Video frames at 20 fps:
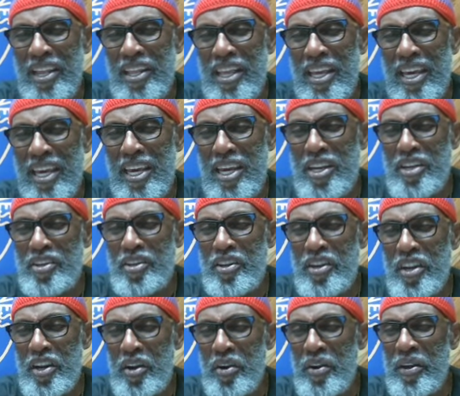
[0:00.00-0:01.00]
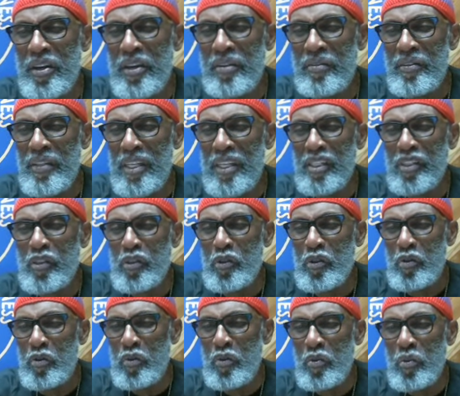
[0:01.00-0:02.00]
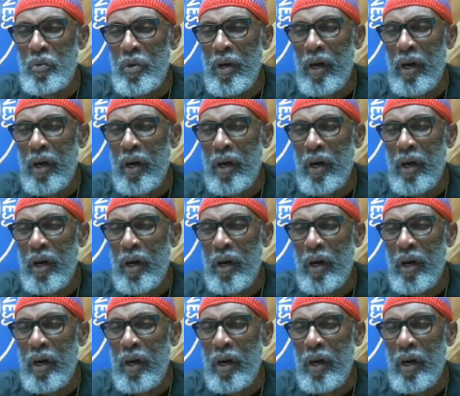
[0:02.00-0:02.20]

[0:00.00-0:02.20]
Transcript: The engineering of these new